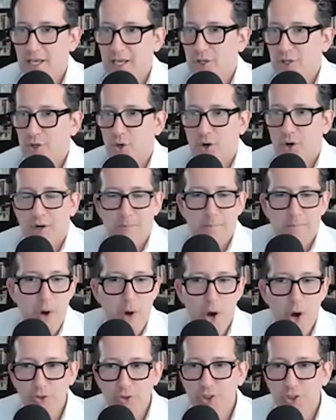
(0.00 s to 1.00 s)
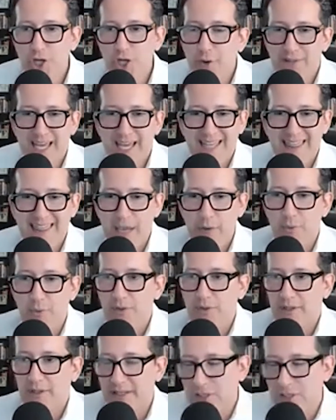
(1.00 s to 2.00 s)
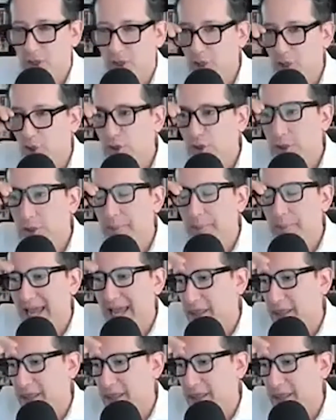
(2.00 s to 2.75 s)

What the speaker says: your mojo, like you'll spend